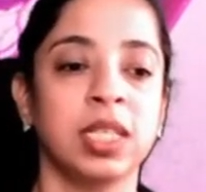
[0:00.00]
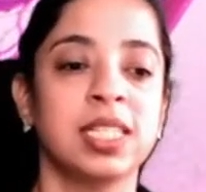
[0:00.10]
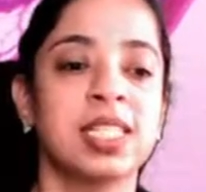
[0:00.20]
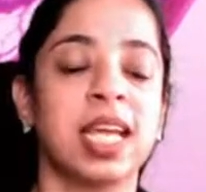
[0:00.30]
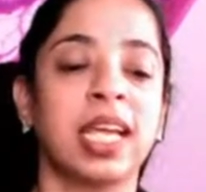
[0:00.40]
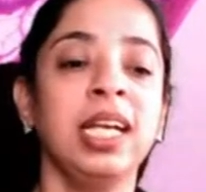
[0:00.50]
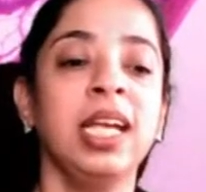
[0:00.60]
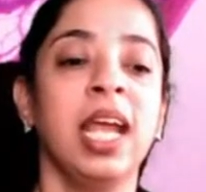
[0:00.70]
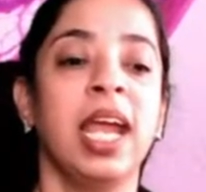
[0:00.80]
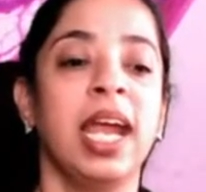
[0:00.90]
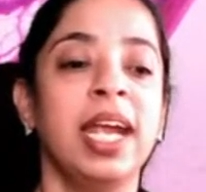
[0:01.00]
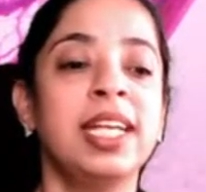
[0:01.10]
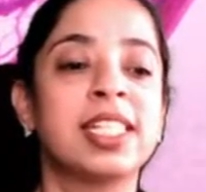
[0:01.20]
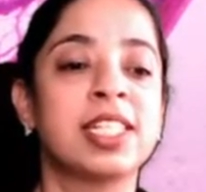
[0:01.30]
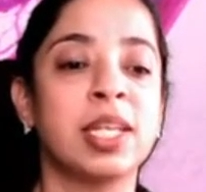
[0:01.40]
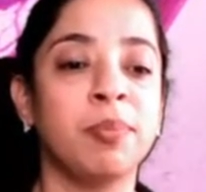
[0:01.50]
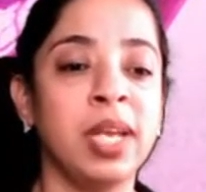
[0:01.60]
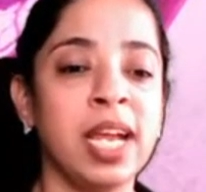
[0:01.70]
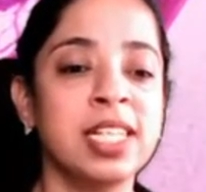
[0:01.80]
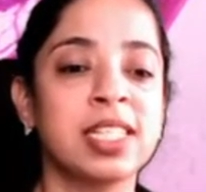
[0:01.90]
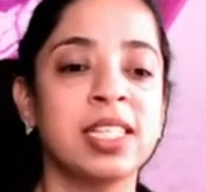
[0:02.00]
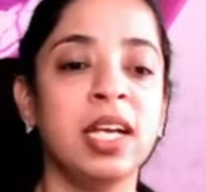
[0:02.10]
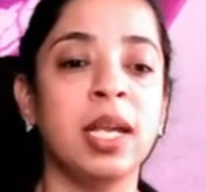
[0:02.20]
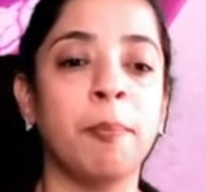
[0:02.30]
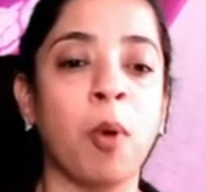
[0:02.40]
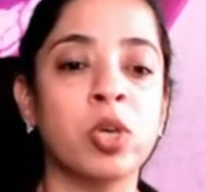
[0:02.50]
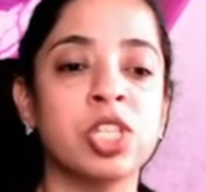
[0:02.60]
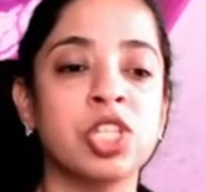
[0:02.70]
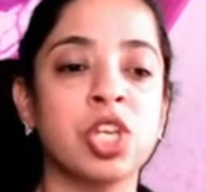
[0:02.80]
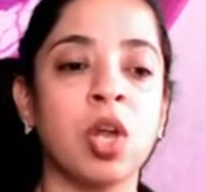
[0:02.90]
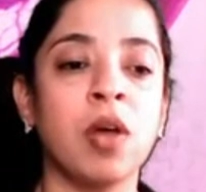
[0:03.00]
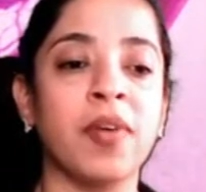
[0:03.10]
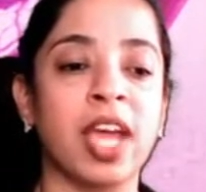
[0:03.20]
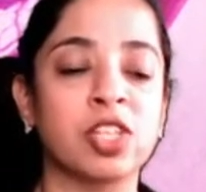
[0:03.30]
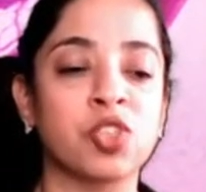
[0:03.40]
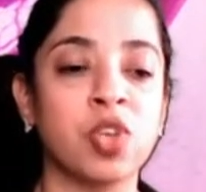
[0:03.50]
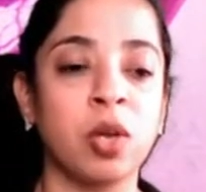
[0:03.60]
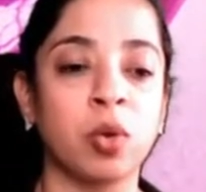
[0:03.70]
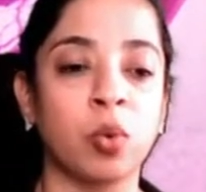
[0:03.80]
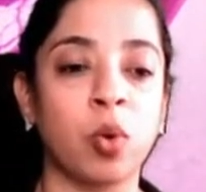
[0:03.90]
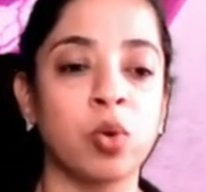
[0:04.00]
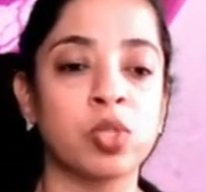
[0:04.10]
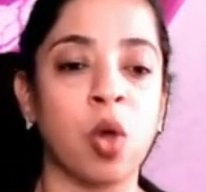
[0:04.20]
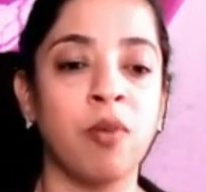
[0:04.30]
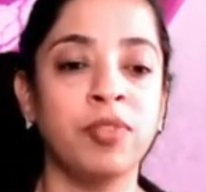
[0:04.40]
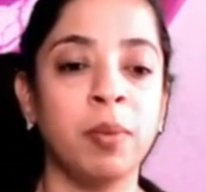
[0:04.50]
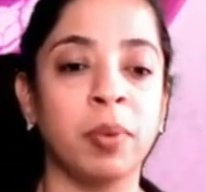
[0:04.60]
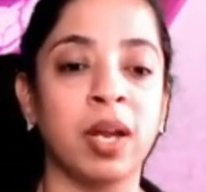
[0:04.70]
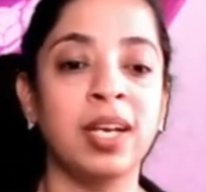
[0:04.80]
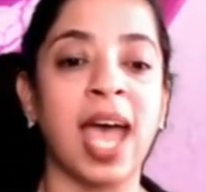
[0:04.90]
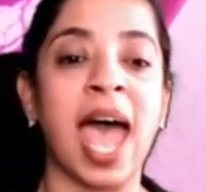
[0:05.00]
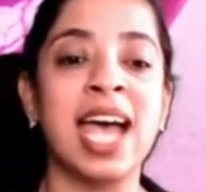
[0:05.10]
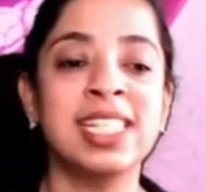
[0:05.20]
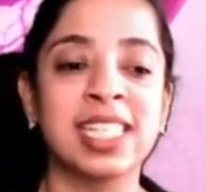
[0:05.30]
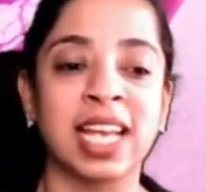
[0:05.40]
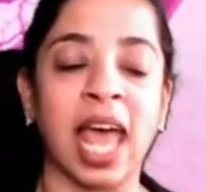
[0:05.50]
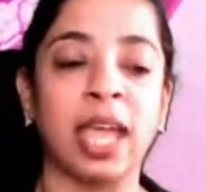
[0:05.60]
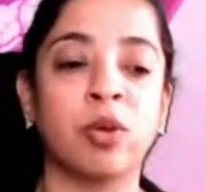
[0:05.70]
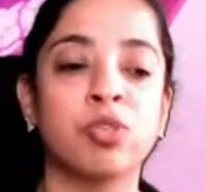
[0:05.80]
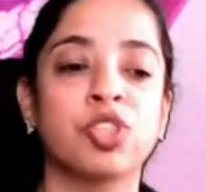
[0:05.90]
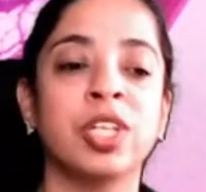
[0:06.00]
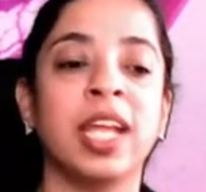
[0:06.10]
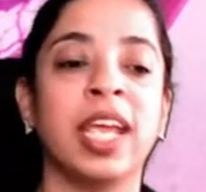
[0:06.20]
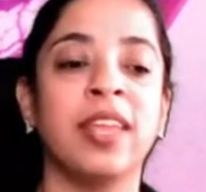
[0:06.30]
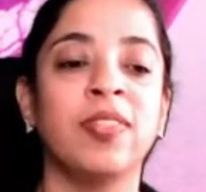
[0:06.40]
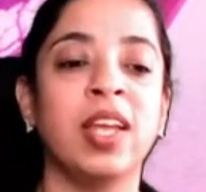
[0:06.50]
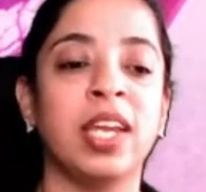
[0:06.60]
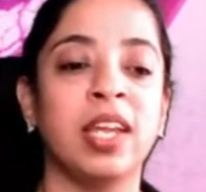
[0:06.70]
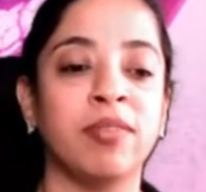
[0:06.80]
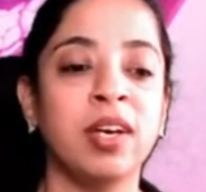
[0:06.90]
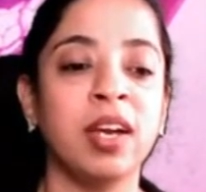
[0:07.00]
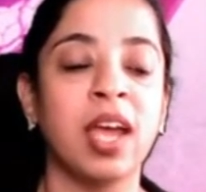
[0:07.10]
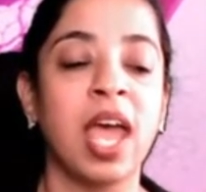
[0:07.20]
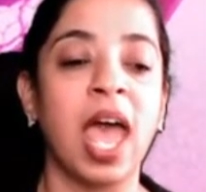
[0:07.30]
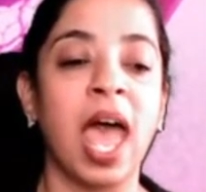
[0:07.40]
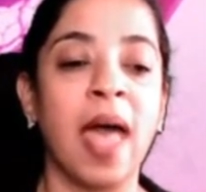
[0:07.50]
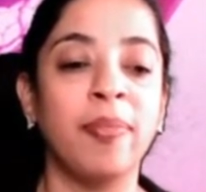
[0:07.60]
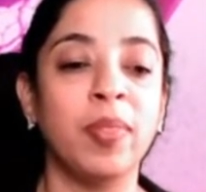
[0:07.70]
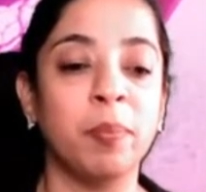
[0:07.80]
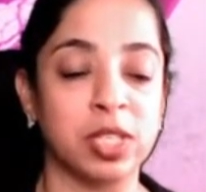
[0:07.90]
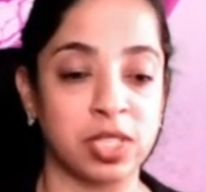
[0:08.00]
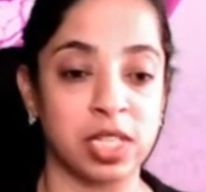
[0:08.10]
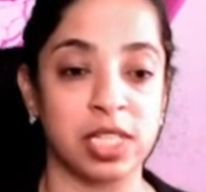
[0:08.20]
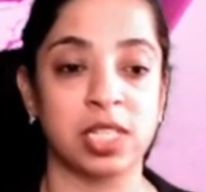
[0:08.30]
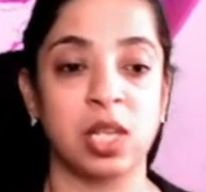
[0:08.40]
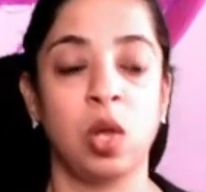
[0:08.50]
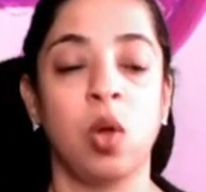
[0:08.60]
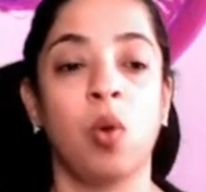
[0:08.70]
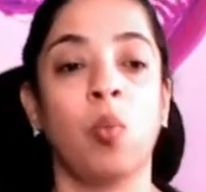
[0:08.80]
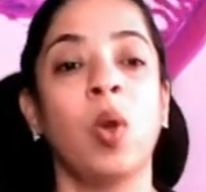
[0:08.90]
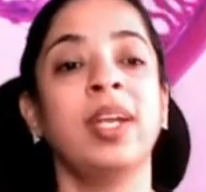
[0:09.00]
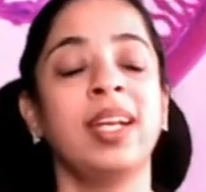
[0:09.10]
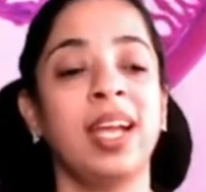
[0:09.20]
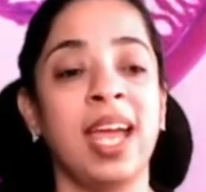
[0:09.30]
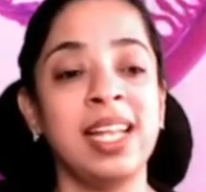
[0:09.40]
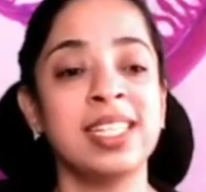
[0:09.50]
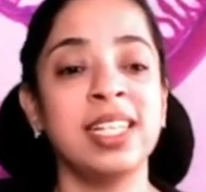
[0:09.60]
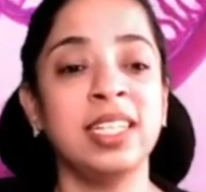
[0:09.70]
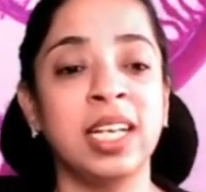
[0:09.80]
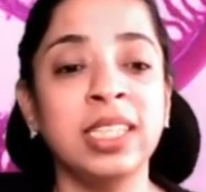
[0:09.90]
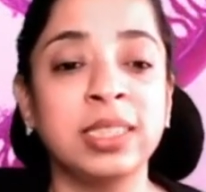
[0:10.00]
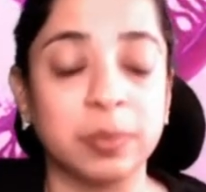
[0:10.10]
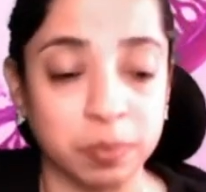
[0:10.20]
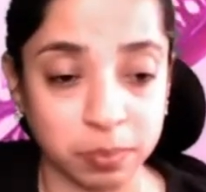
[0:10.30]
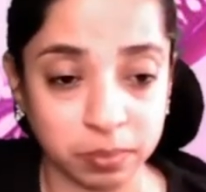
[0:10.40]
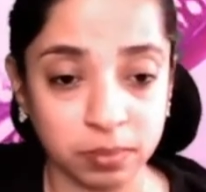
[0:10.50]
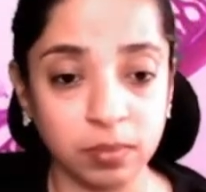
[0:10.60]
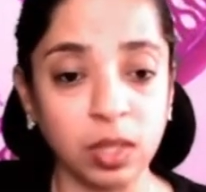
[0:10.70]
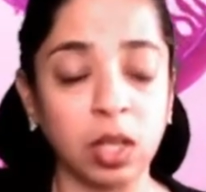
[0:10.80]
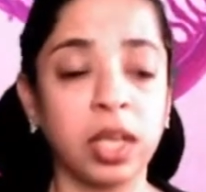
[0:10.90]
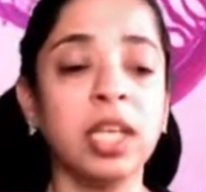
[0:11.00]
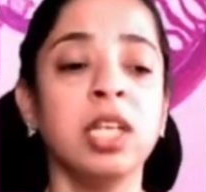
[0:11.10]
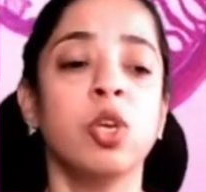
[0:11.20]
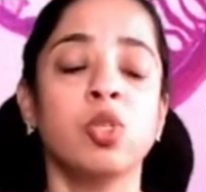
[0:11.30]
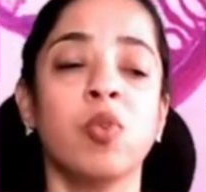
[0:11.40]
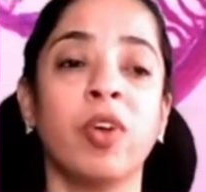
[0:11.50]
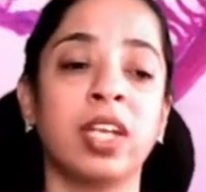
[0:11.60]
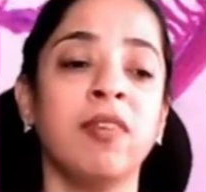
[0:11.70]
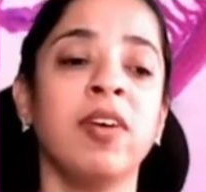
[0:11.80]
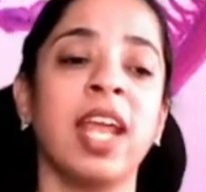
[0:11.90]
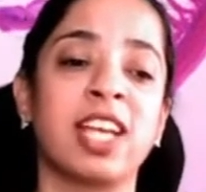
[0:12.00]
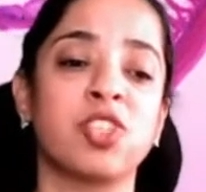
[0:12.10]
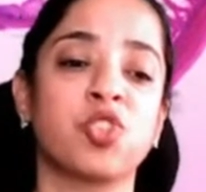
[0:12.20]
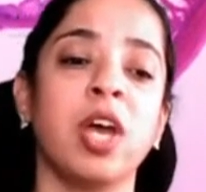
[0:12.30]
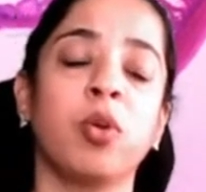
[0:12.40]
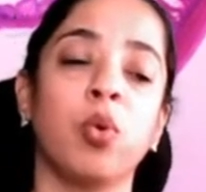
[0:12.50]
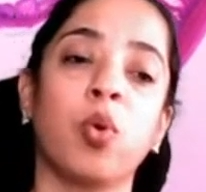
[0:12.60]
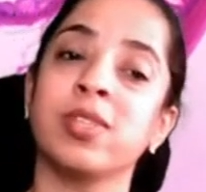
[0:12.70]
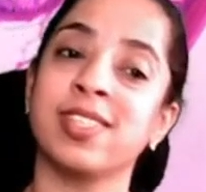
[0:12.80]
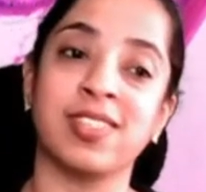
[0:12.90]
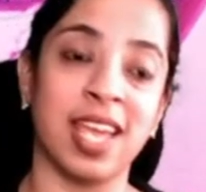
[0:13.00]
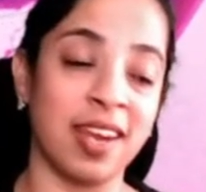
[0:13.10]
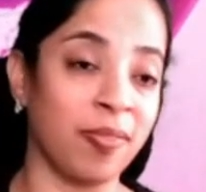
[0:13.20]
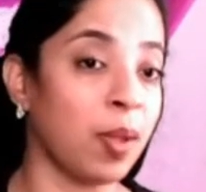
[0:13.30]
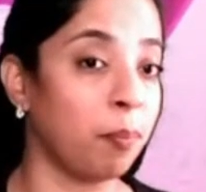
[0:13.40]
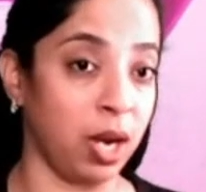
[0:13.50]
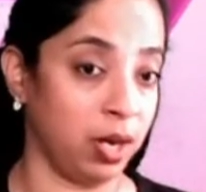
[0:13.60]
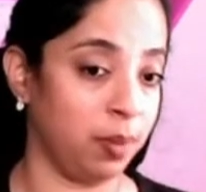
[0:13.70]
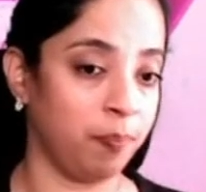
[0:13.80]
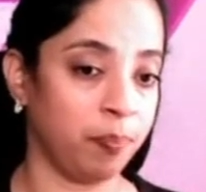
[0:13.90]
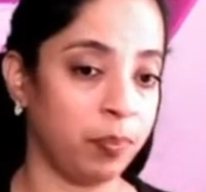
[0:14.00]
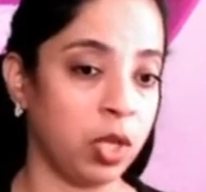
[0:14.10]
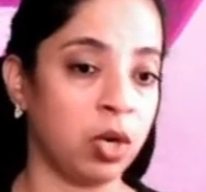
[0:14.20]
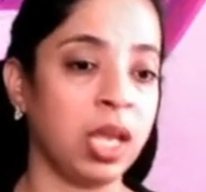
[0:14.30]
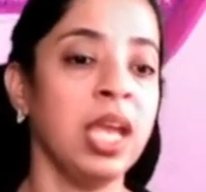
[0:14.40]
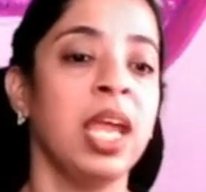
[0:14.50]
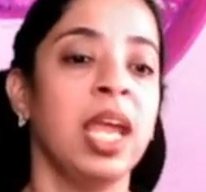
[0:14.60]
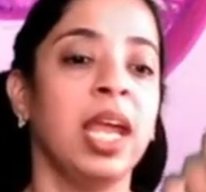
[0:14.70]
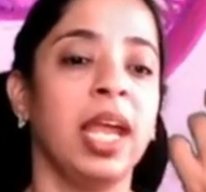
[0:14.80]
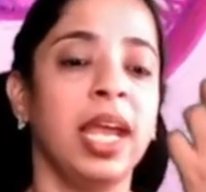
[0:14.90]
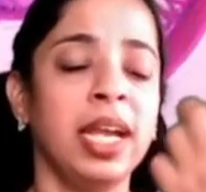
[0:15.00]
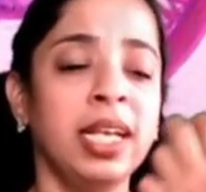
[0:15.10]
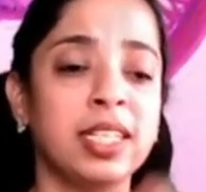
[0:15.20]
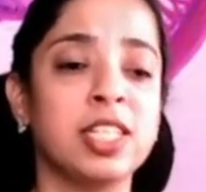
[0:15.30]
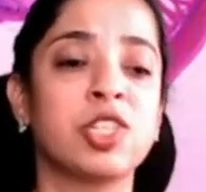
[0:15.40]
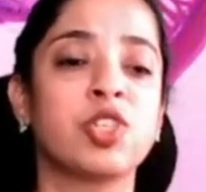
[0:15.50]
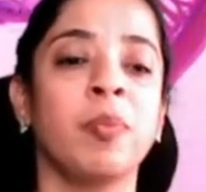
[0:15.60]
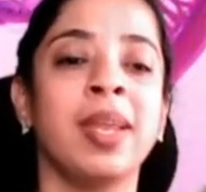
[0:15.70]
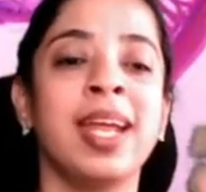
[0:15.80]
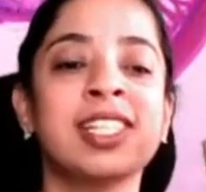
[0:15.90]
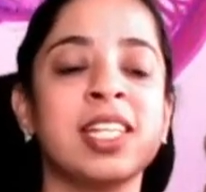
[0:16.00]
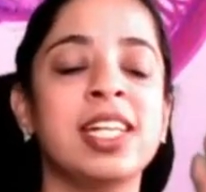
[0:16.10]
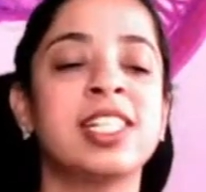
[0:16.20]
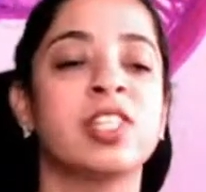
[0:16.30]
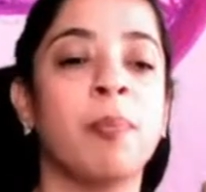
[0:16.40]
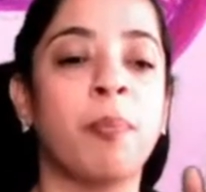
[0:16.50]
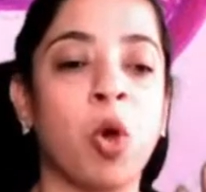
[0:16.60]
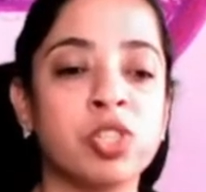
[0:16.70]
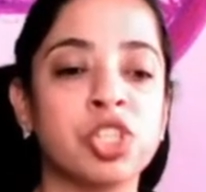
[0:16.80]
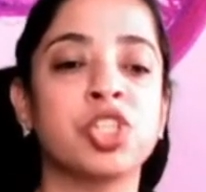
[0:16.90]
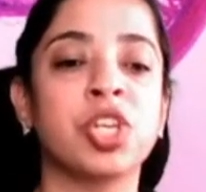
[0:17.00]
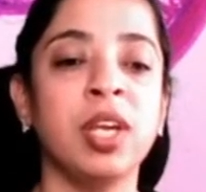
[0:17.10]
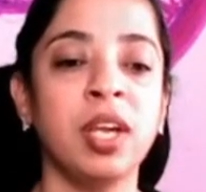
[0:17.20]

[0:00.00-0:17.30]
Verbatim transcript: Second, it stimulates the deposition of extra glucose of the blood as glycogen in the liver and the muscles. What else it does? okay so whatever extra glucose is there in the blood okay it stimulates its deposition